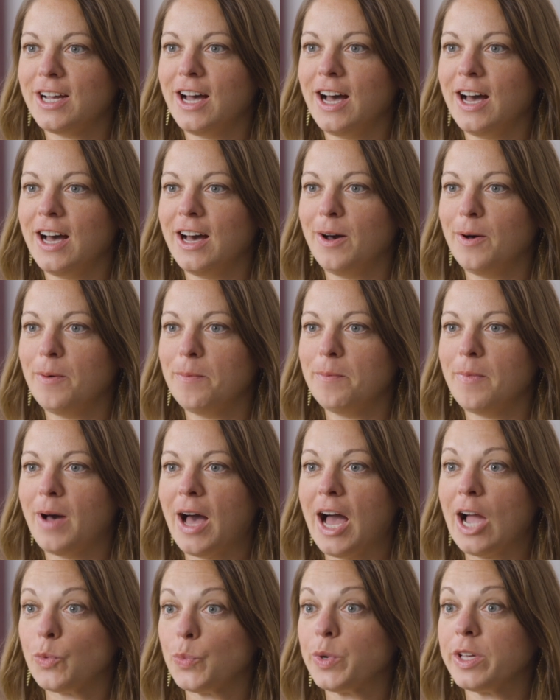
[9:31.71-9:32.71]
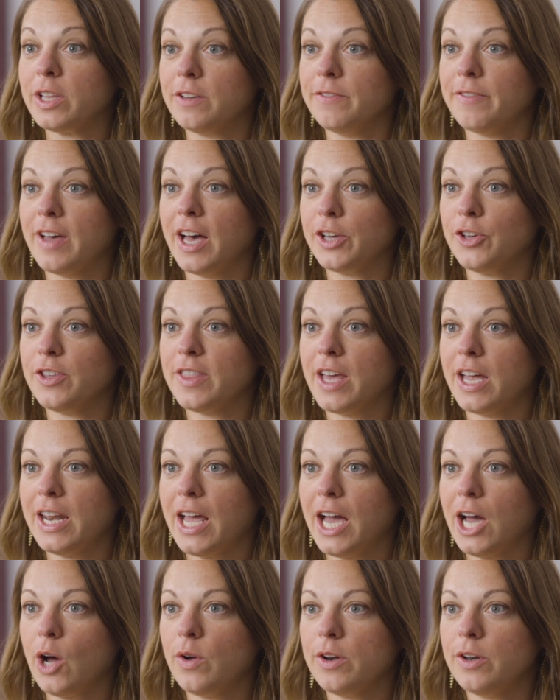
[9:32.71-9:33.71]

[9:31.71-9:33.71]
I really value that now.